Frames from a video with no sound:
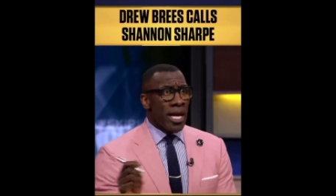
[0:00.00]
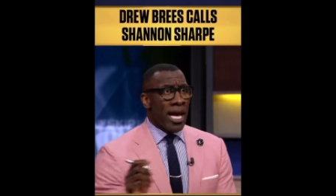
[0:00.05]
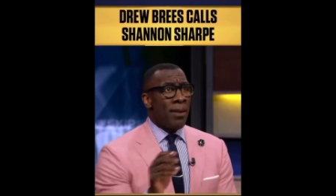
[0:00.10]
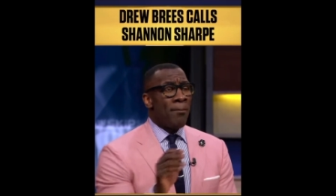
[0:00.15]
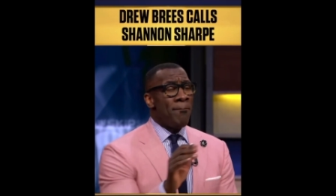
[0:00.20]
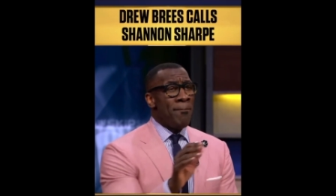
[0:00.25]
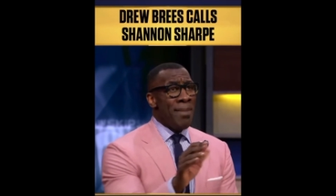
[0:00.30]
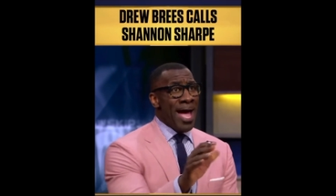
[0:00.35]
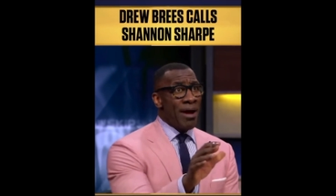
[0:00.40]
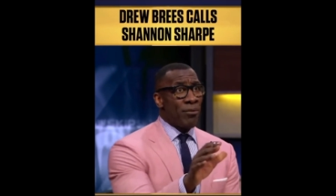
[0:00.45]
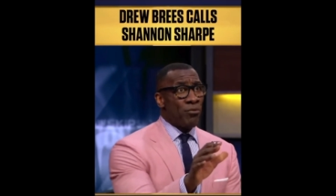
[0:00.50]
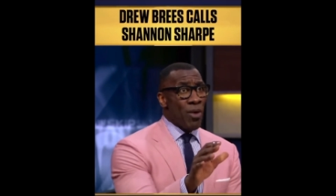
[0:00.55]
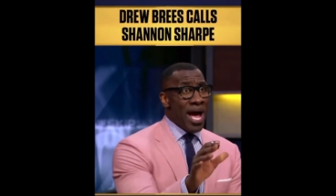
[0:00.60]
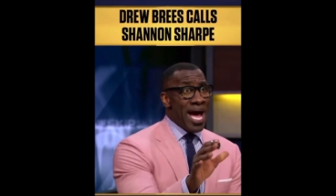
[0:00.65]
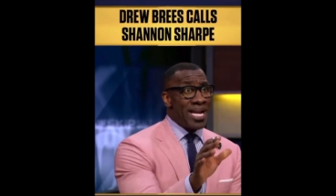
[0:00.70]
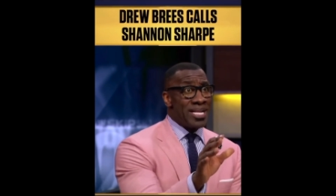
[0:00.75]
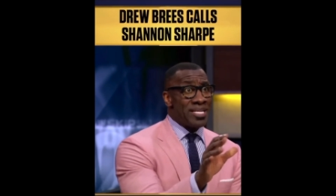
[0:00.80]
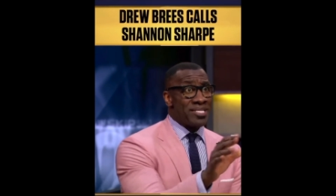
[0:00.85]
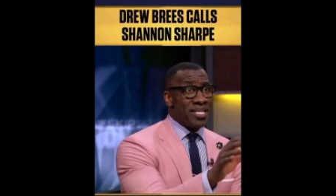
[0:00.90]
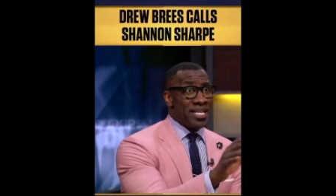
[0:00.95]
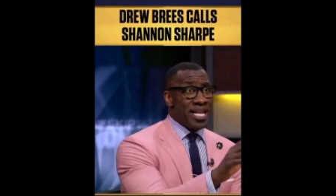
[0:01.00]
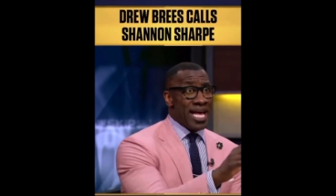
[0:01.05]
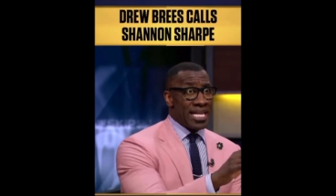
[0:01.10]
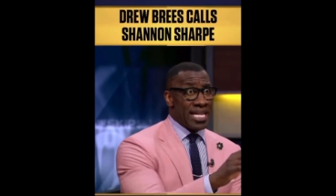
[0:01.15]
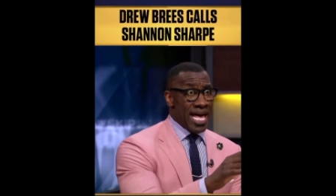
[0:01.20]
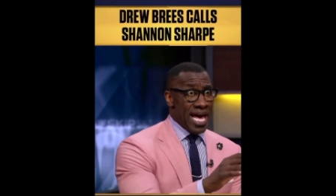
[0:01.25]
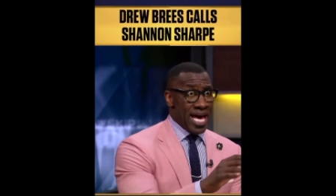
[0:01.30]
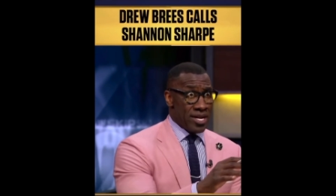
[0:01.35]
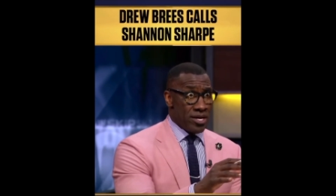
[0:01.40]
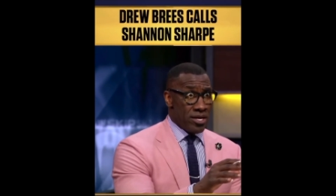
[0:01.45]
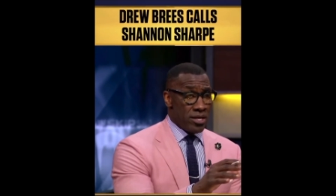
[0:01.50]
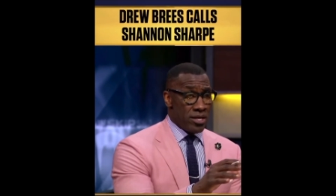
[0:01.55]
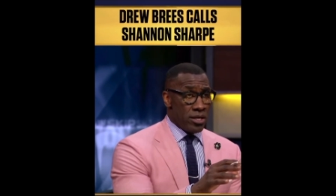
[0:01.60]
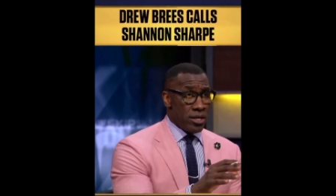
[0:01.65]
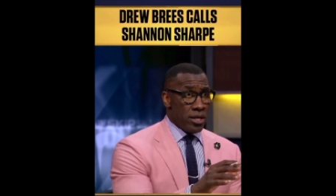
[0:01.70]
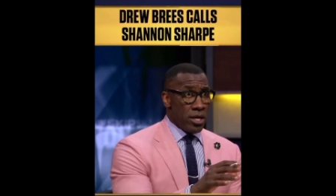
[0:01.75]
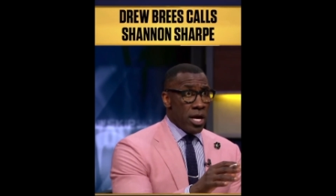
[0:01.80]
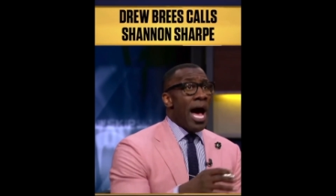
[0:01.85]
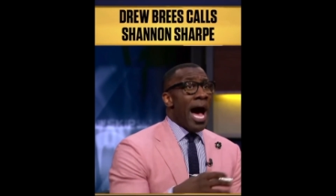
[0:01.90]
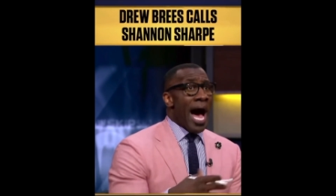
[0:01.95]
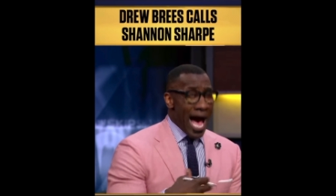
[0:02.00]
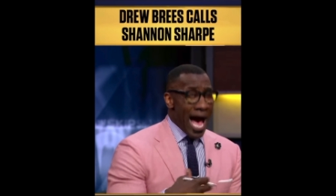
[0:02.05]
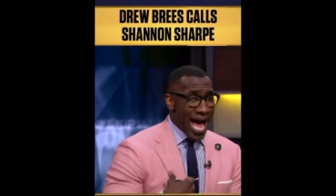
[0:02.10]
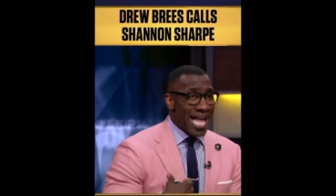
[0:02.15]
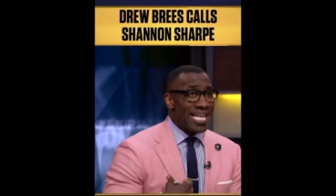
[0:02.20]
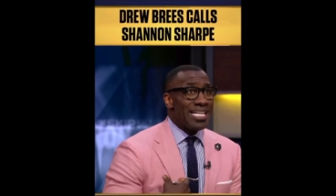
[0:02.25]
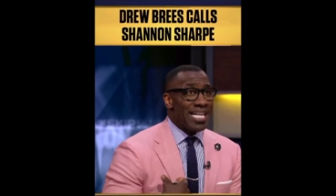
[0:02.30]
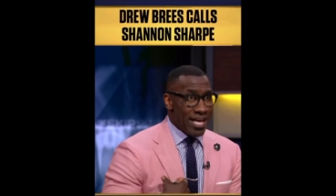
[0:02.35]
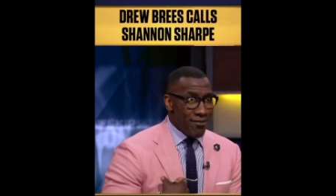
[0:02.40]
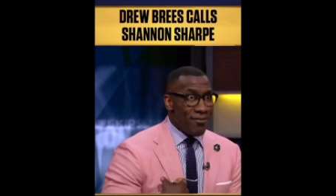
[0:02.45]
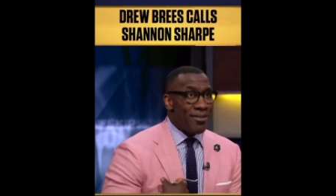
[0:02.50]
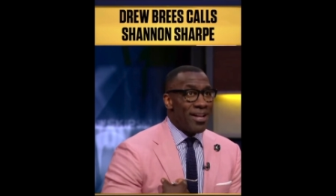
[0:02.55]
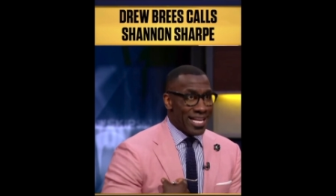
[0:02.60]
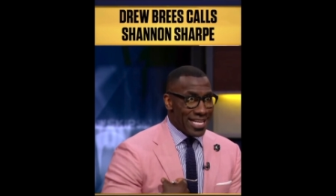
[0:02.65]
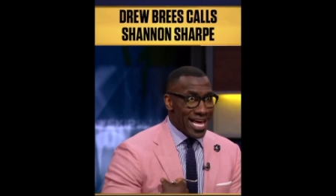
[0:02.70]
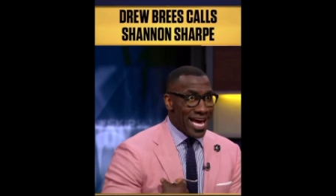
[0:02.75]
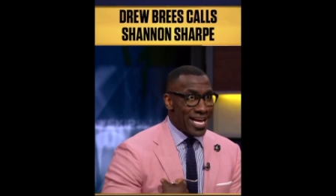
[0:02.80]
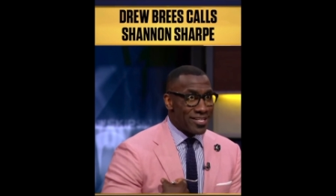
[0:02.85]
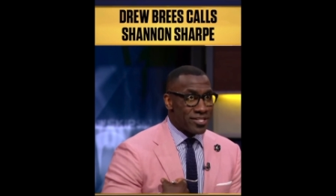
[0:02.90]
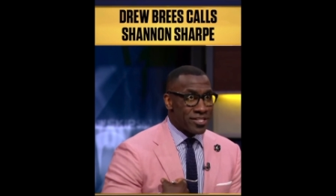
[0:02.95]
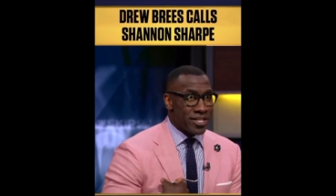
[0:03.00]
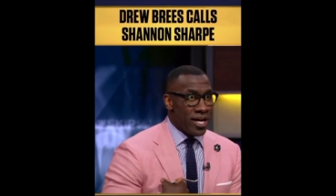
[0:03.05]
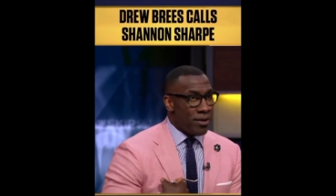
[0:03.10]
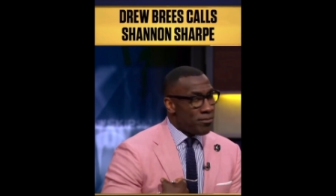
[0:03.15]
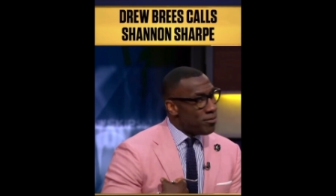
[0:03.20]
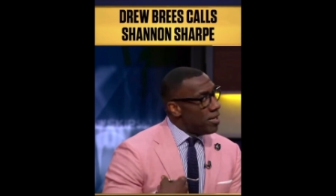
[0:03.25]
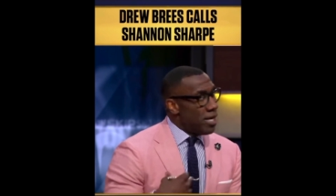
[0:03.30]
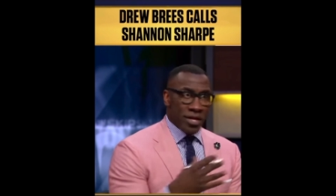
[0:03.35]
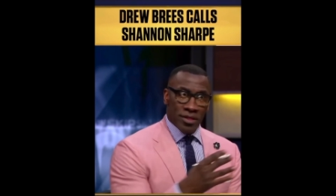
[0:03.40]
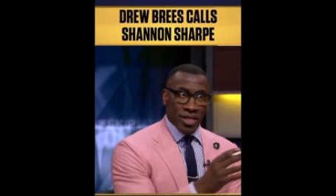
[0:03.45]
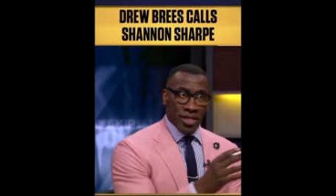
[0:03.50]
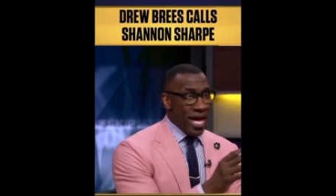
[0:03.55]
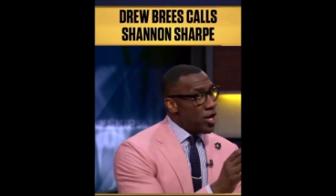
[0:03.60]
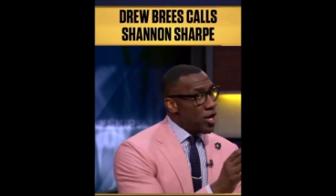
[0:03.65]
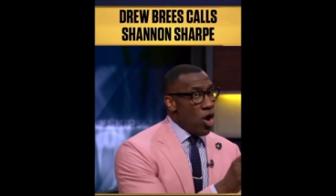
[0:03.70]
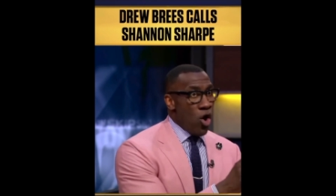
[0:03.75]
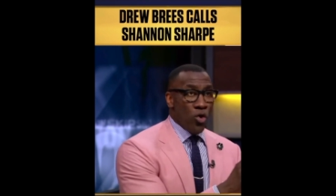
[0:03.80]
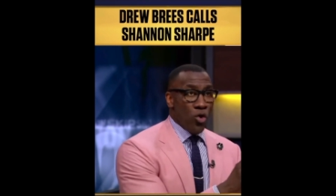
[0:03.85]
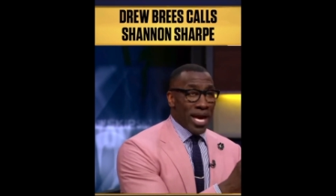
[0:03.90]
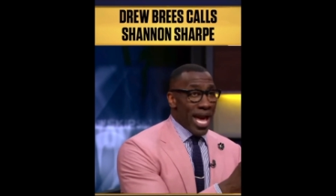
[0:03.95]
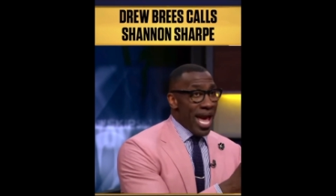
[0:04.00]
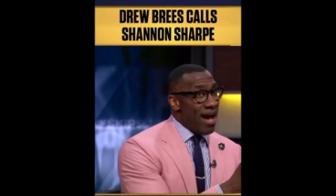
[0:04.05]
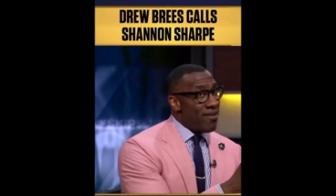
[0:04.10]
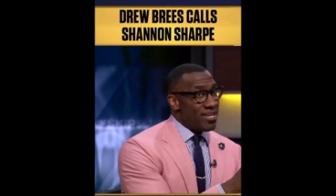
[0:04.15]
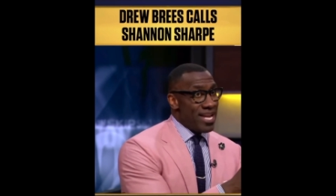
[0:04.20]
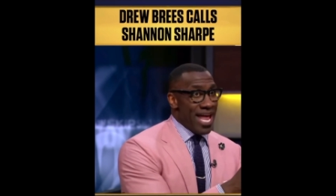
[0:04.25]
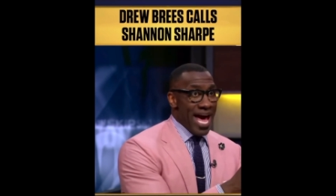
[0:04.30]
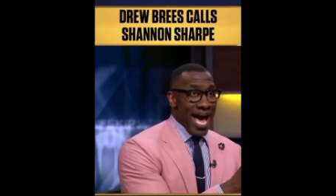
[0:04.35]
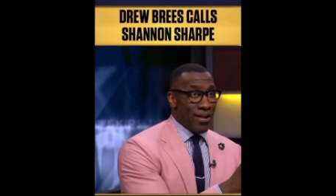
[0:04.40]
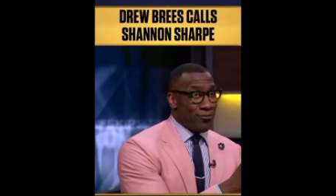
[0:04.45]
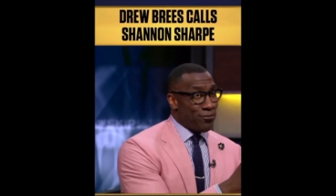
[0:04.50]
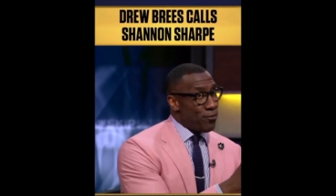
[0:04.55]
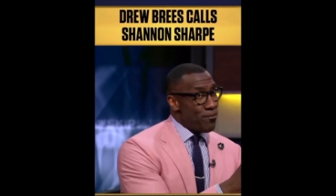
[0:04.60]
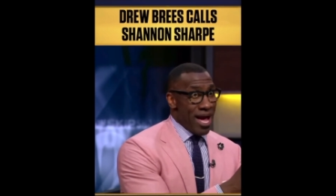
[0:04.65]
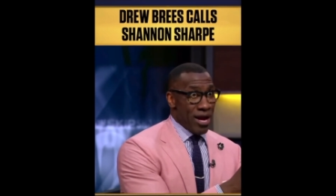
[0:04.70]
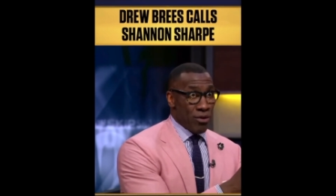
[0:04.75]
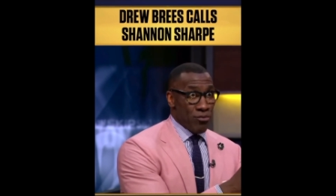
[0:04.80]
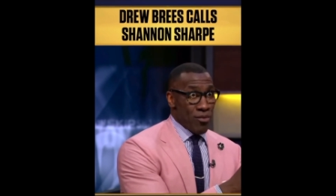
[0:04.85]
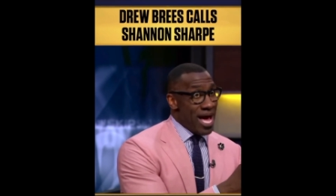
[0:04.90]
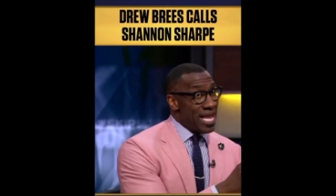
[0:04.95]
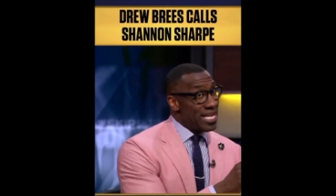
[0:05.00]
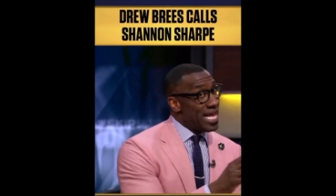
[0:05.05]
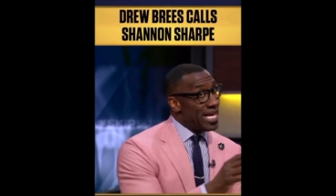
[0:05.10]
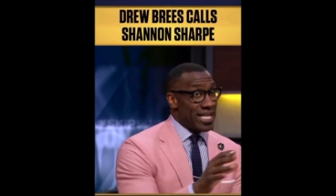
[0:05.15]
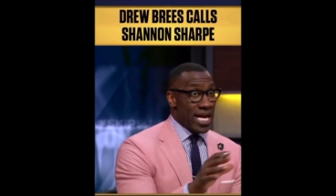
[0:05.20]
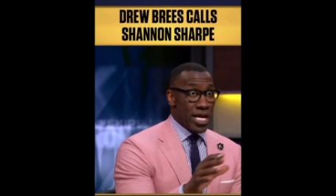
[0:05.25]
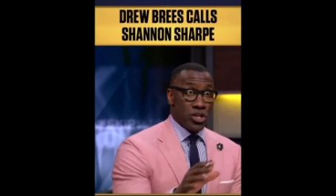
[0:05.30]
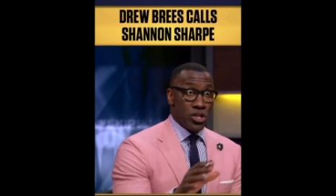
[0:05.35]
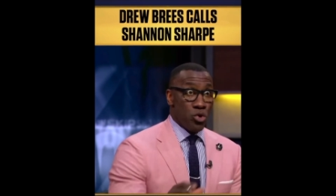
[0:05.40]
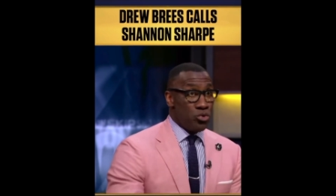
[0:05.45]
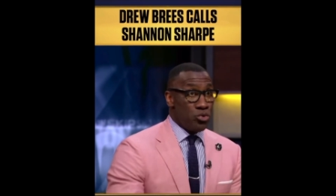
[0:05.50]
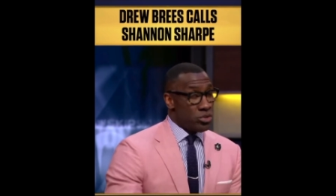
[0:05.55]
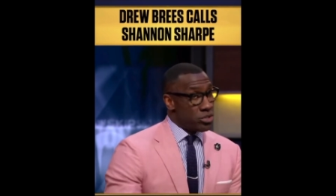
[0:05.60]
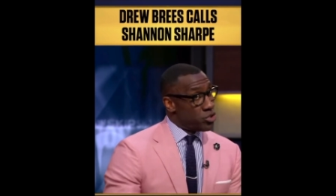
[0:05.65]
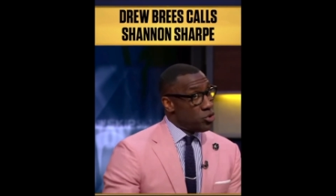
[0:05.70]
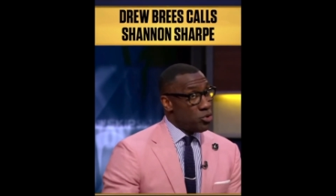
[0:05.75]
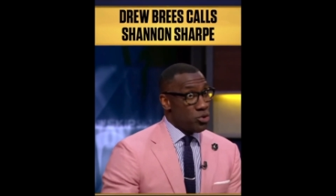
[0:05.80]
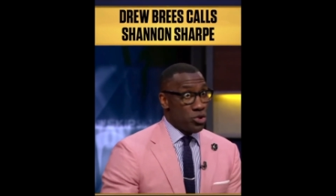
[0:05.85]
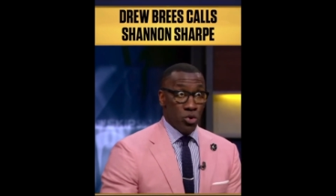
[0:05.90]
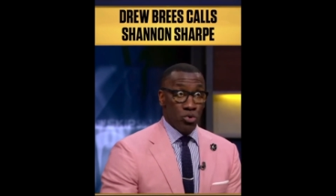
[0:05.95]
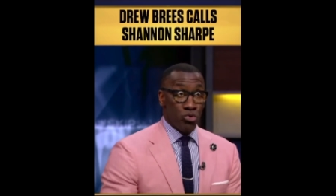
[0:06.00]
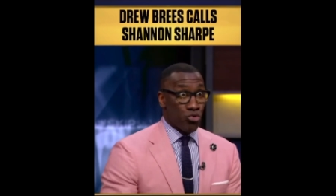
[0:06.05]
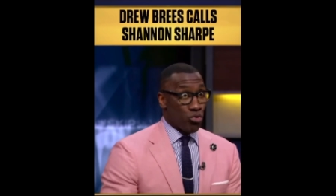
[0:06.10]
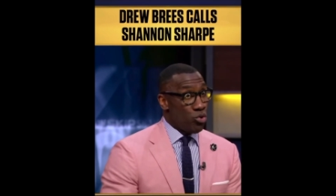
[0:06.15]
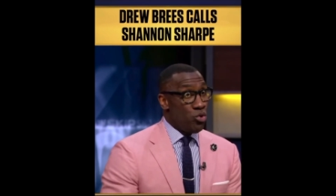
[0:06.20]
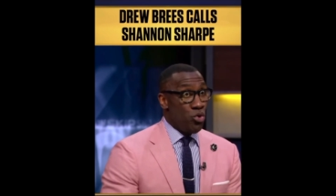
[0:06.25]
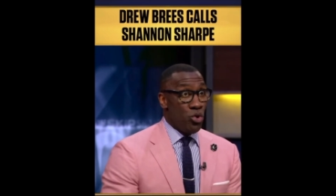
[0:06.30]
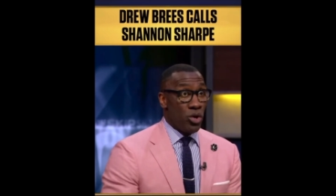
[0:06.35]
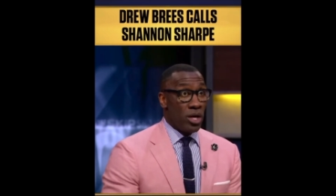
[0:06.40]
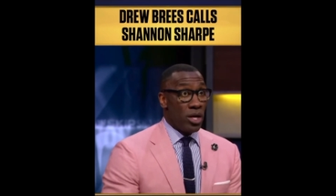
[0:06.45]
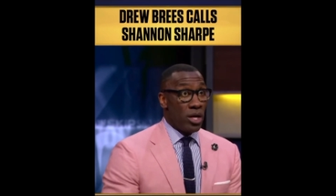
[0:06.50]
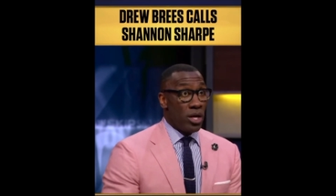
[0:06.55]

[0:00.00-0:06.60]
Matt Ryan is in Atlanta. I live in Atlanta, Skip. They don't galvanize for Matt Ryan like they do you, Drew.